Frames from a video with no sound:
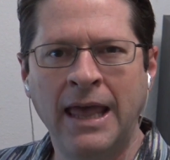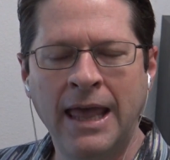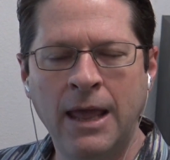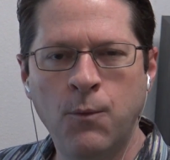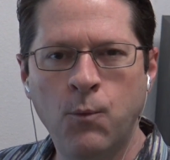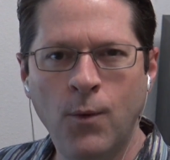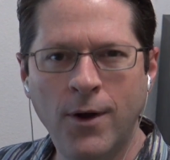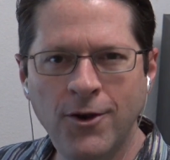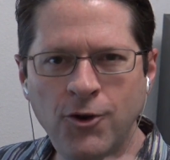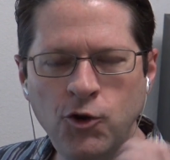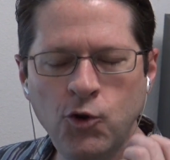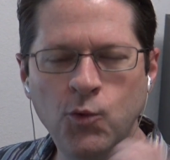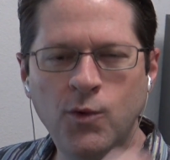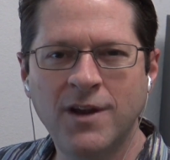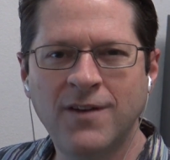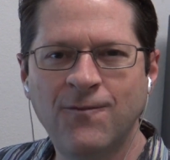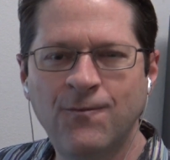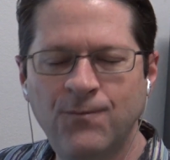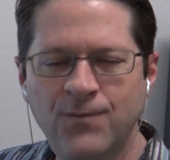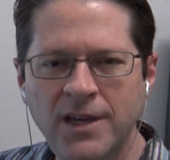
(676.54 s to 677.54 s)
And when you
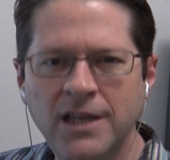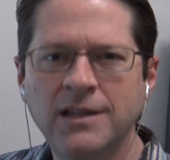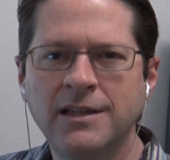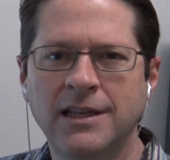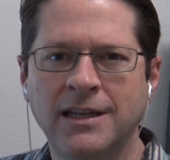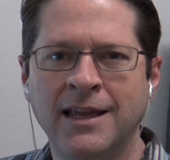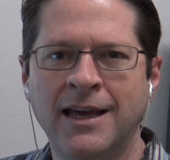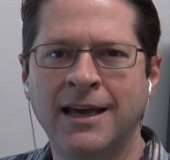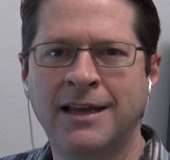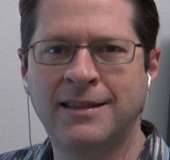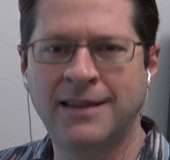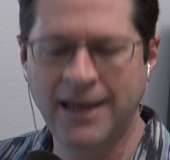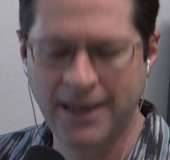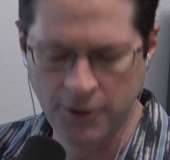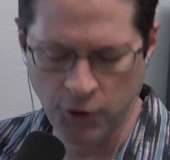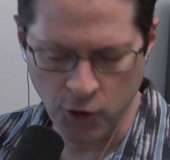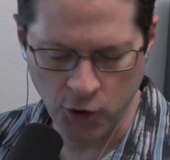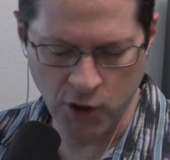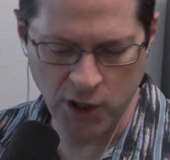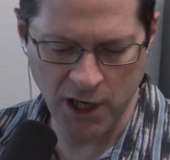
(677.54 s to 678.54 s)
can feel it like
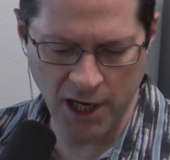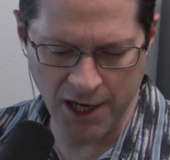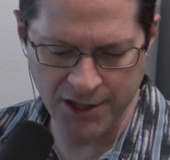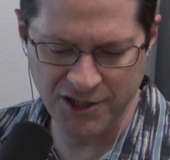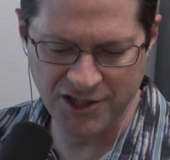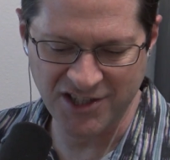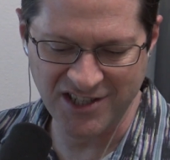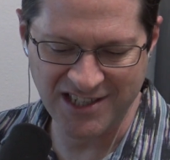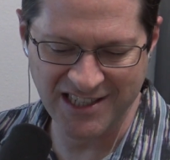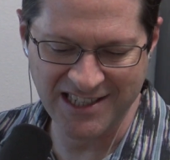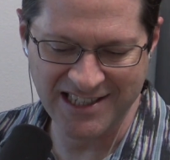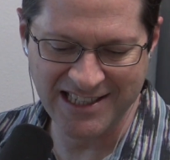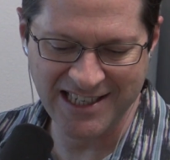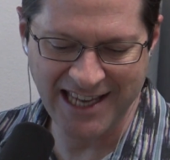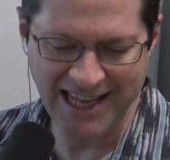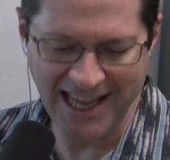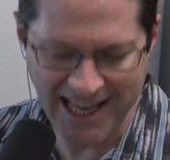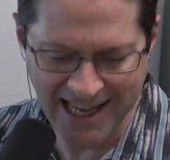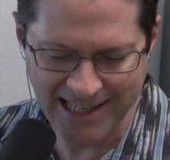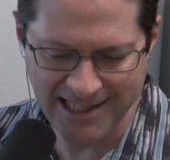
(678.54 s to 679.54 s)
that, your consciousness
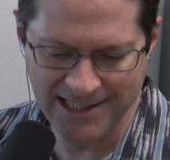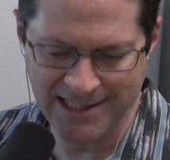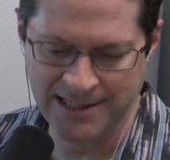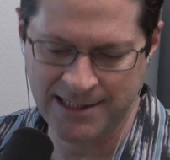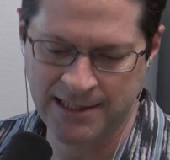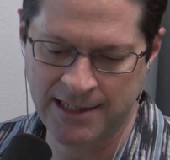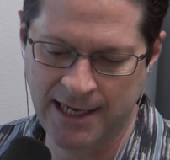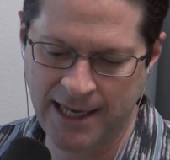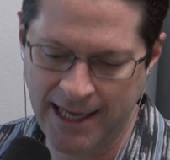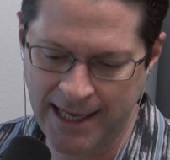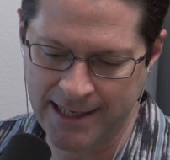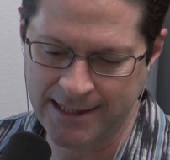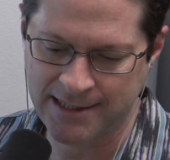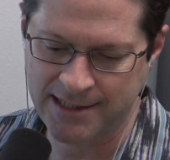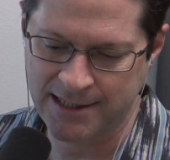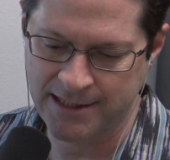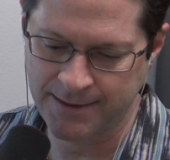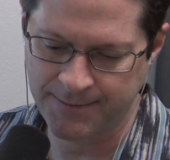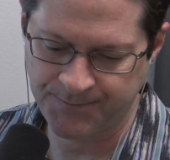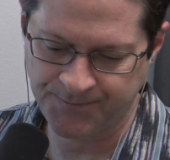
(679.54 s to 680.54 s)
is
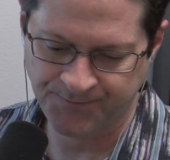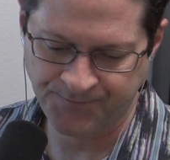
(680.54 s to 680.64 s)
it.